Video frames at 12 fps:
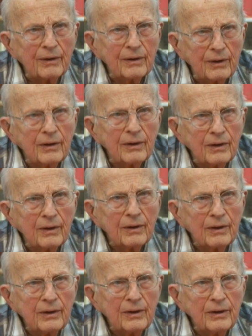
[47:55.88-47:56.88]
memoirs from
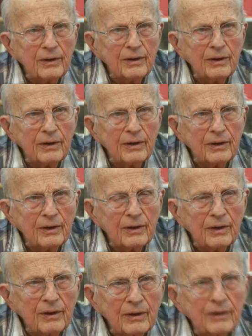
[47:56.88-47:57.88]
while you were
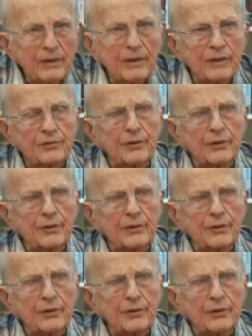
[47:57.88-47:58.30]
coming back from